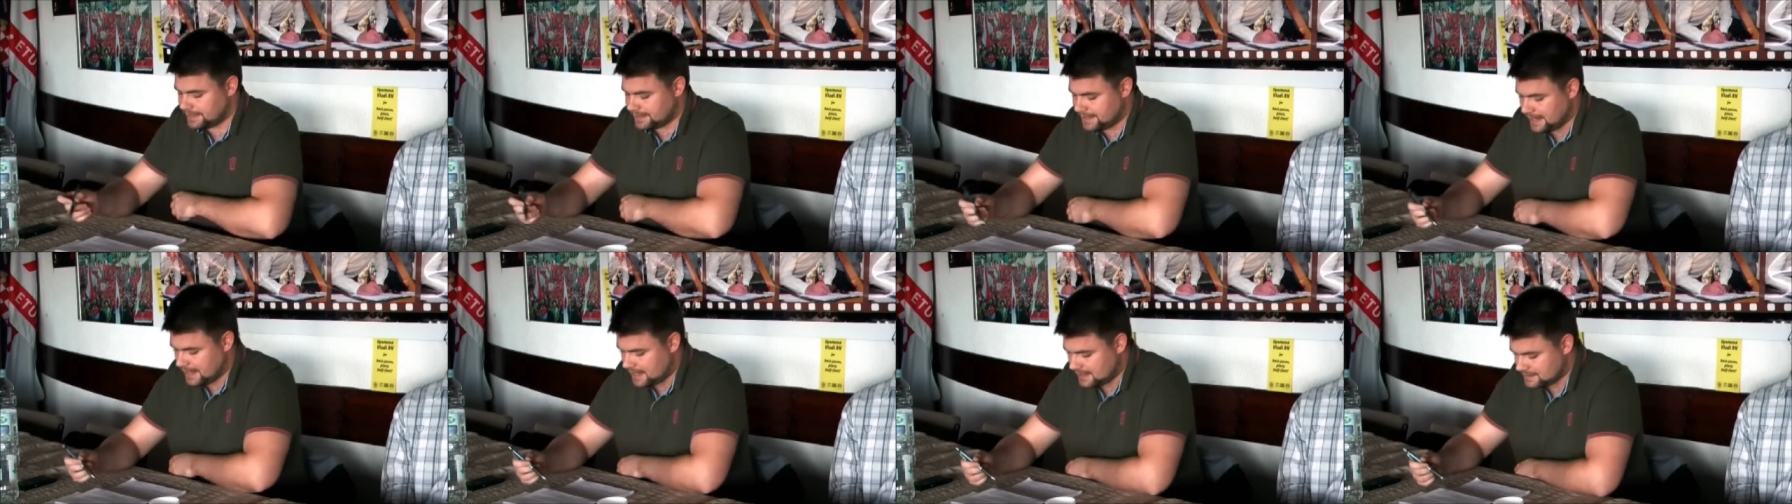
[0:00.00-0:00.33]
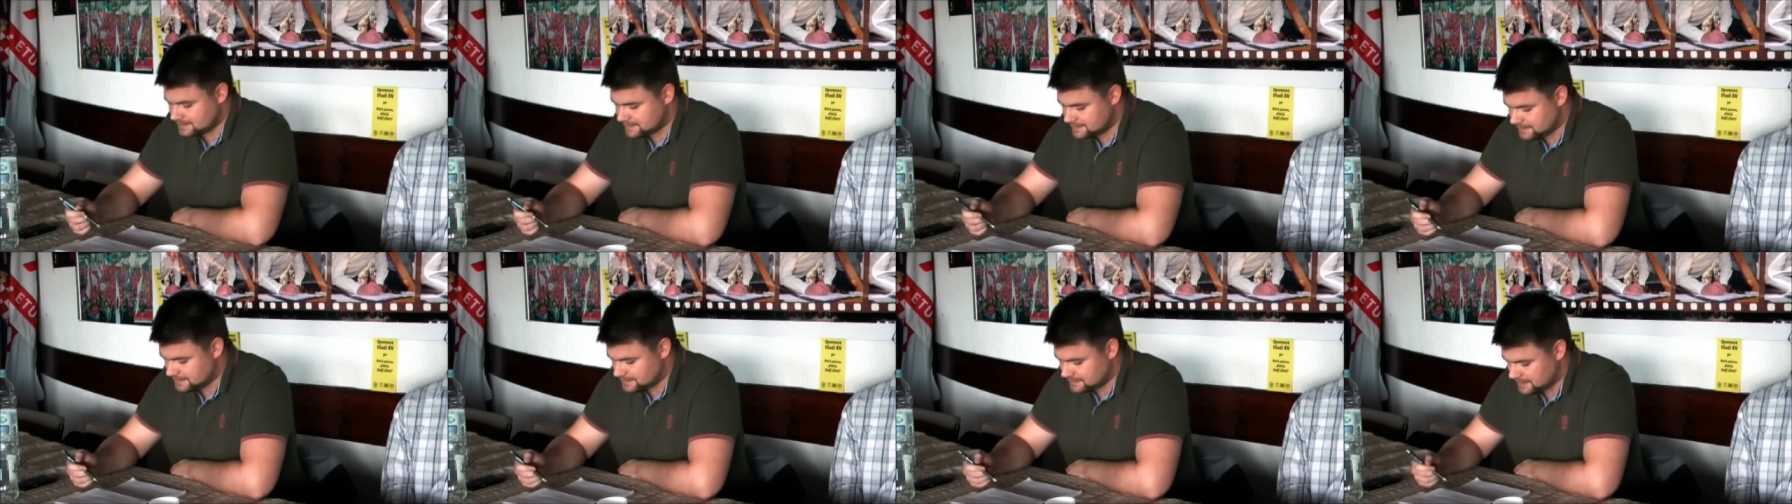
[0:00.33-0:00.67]

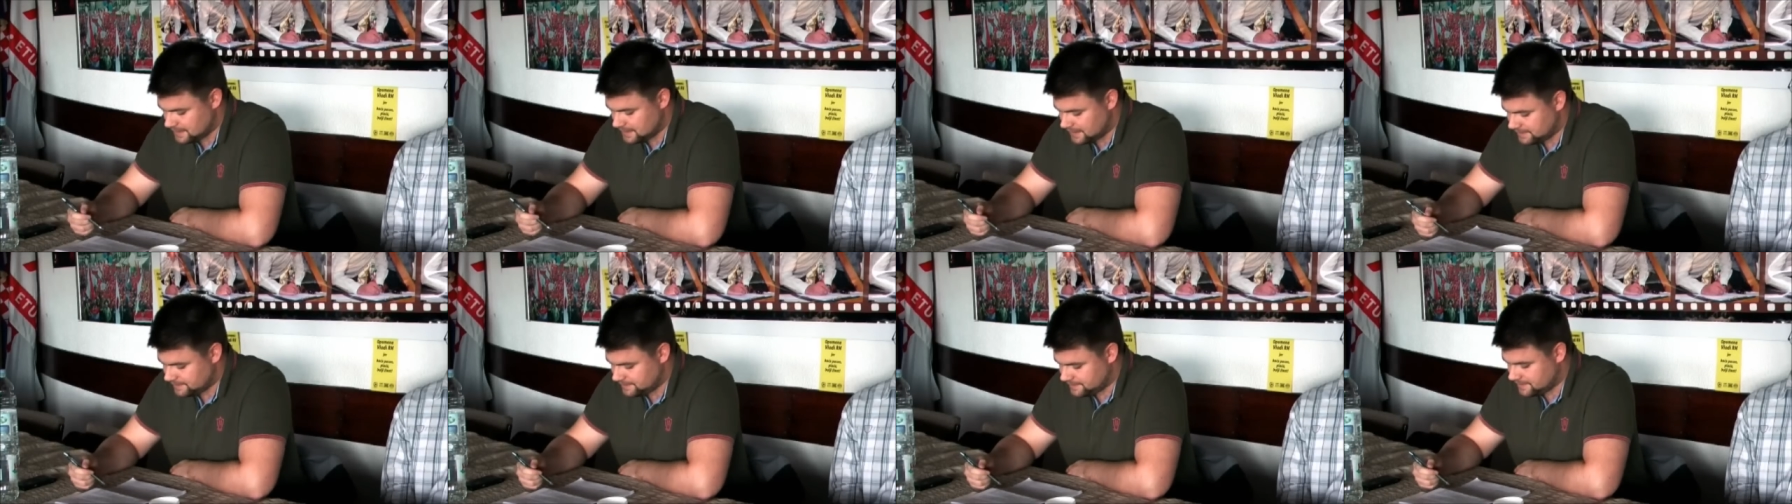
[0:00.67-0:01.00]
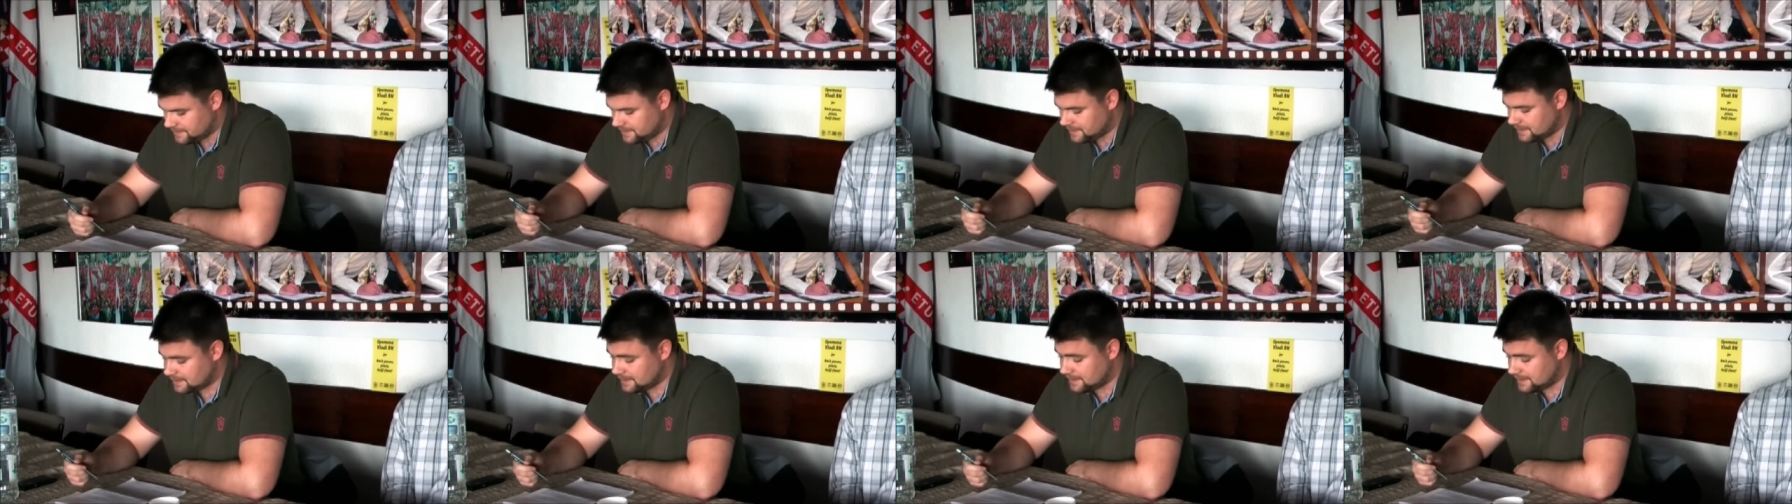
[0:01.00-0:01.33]
analyses like the
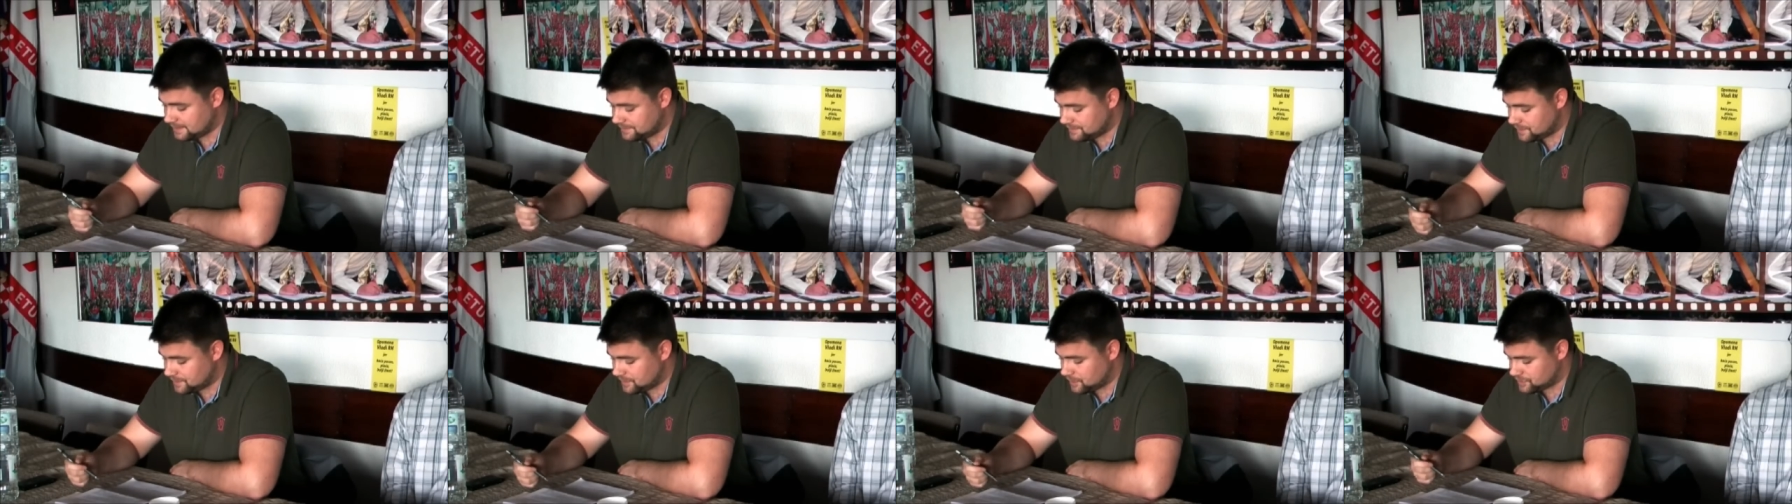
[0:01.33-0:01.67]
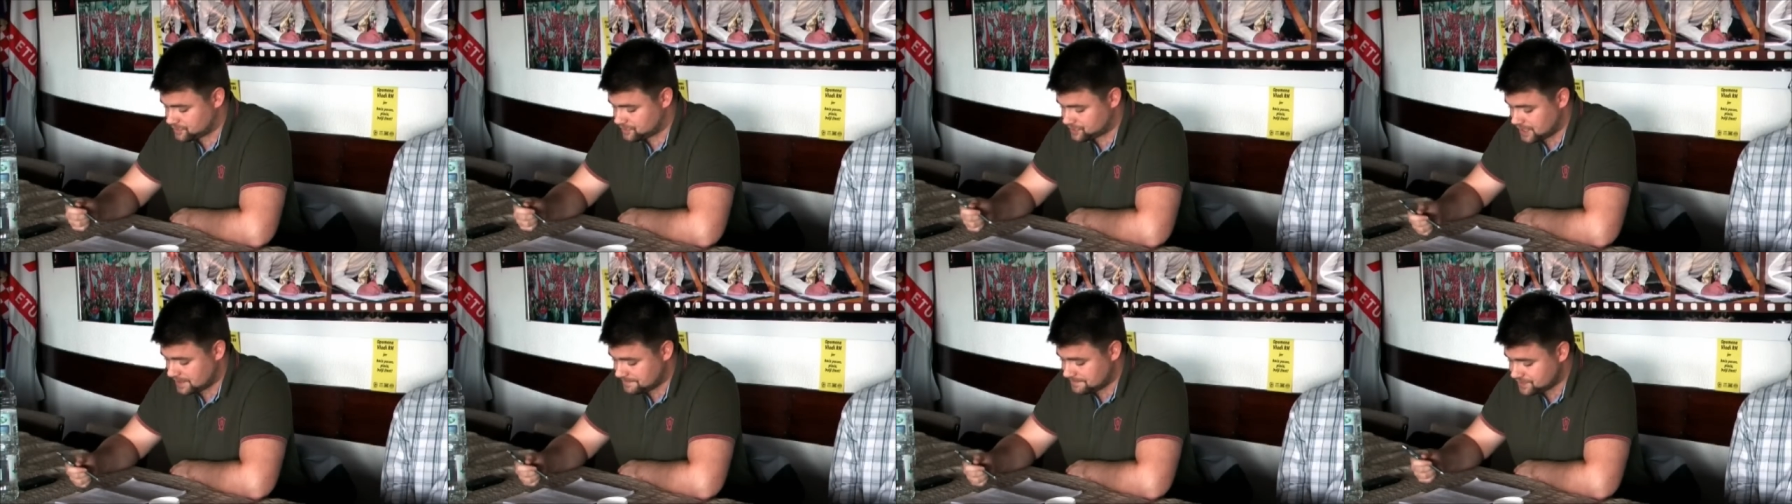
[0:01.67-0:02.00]
un
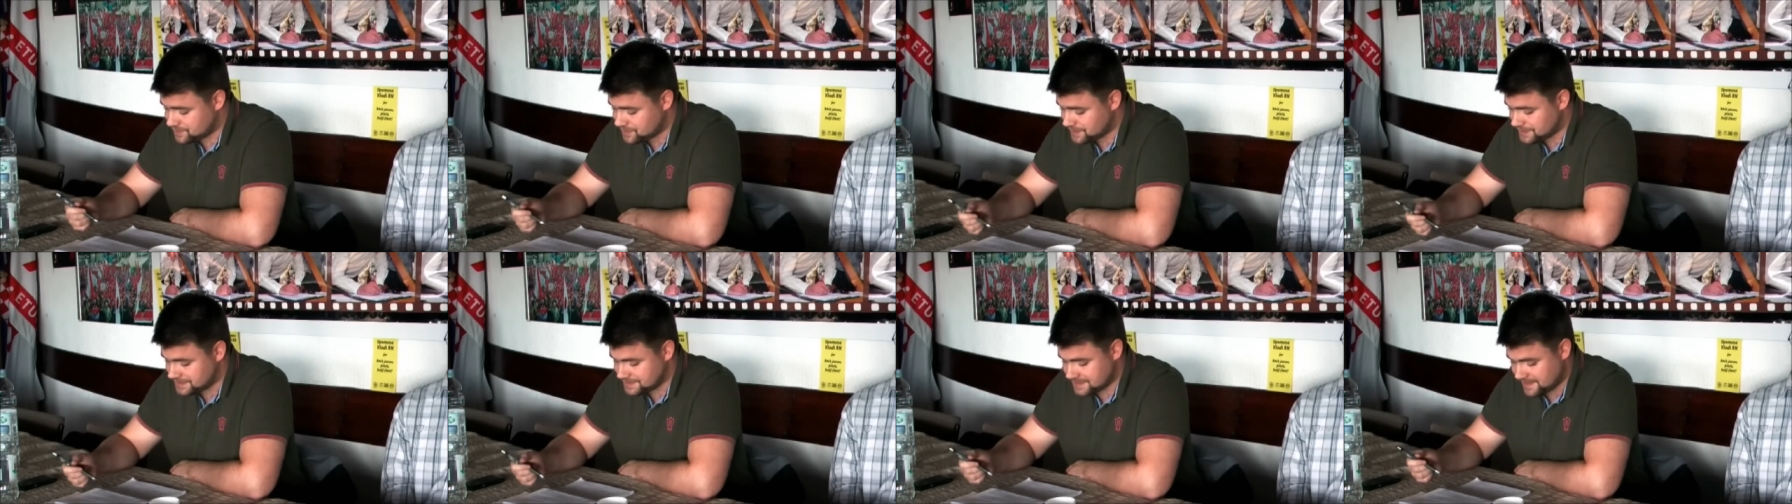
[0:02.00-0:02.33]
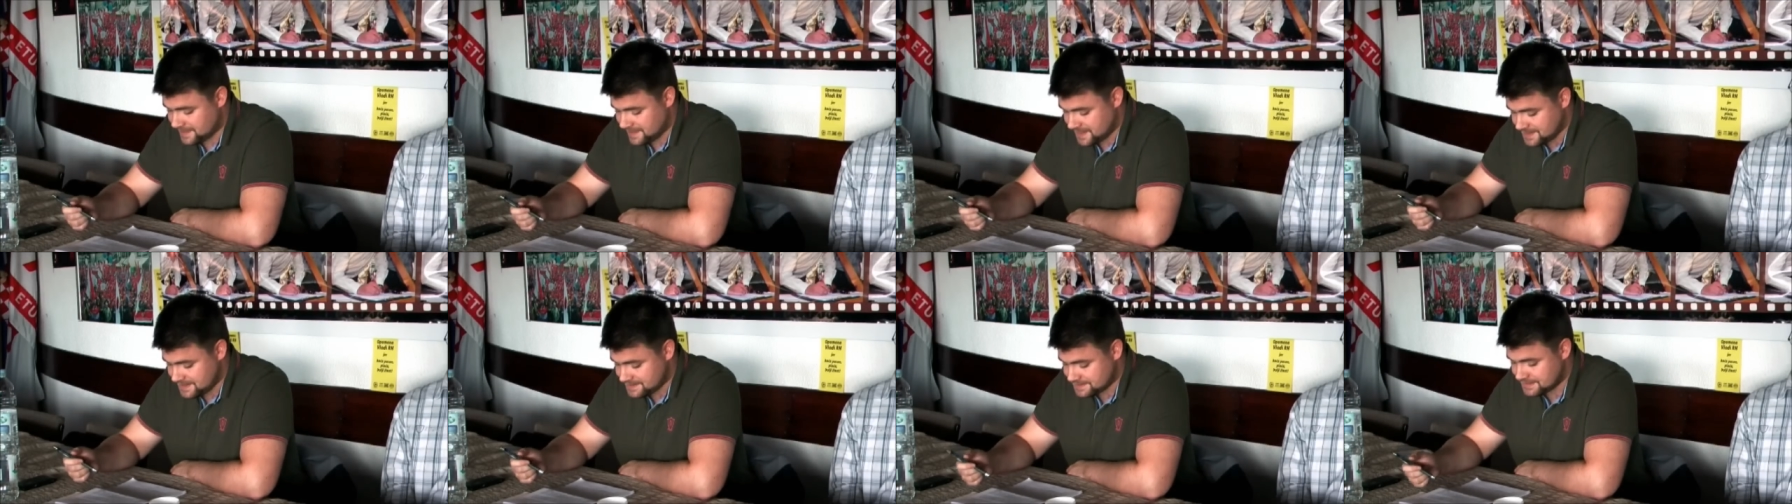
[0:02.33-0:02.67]
underconsumptionist
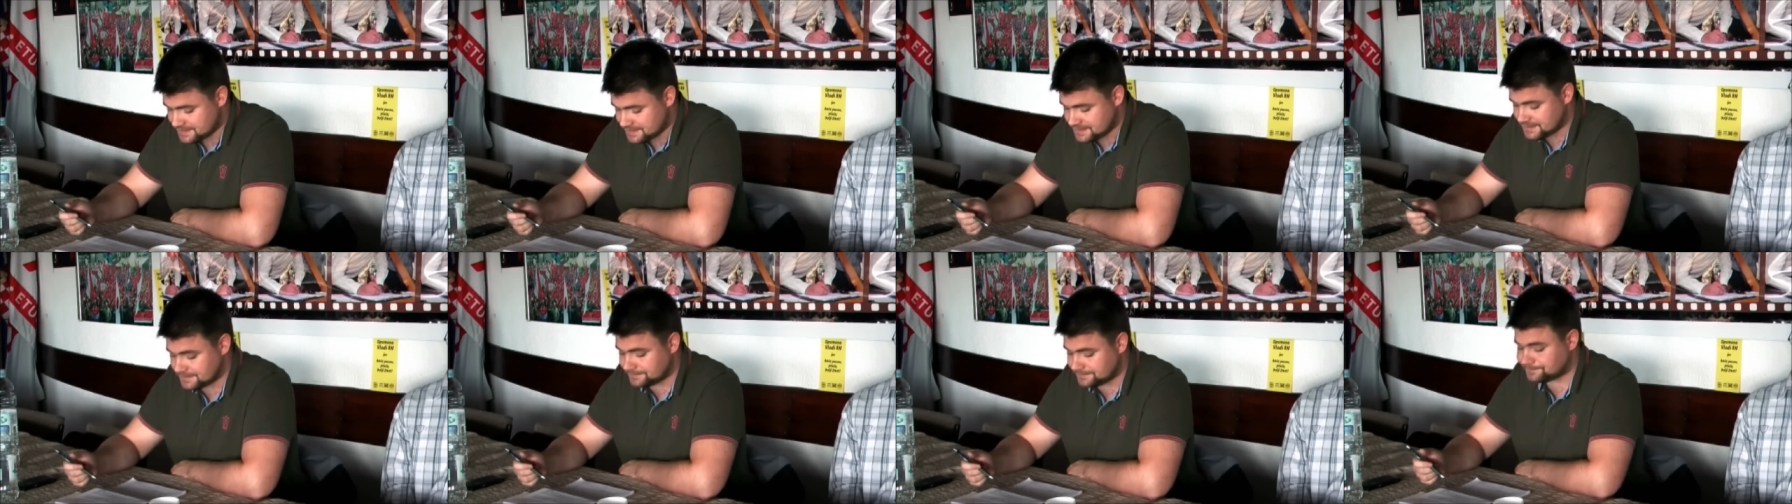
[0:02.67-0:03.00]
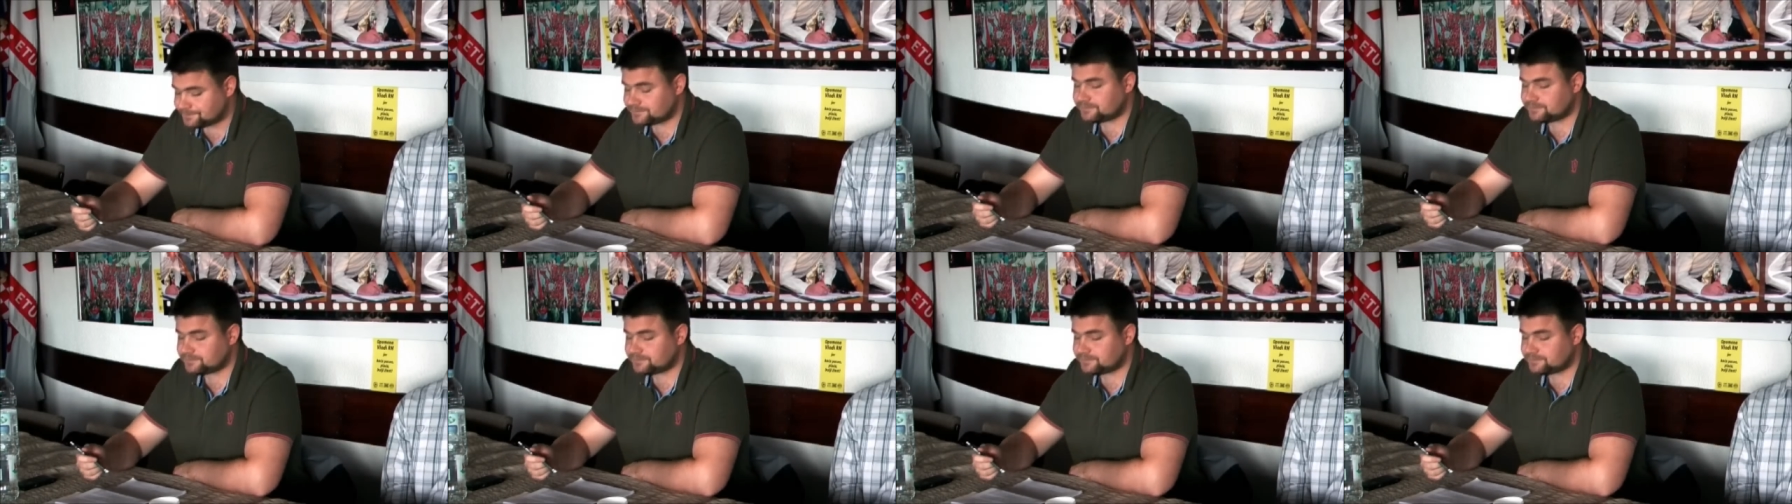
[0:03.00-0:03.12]
thesis,